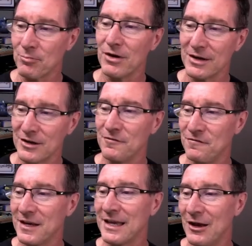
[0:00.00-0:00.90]
print
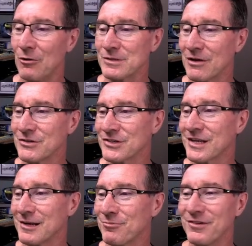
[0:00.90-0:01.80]
config help. So I was just
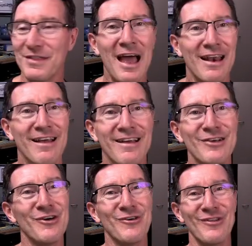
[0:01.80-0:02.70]
going to print that.
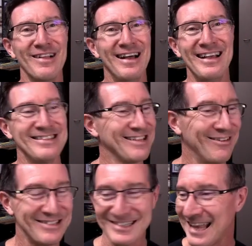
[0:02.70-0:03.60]
Cool. So
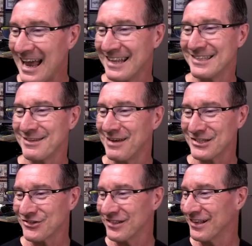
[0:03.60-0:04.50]
I just added some
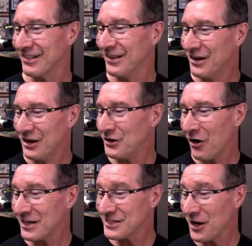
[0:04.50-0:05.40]
extra little
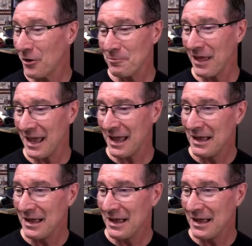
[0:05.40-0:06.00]
nice help there.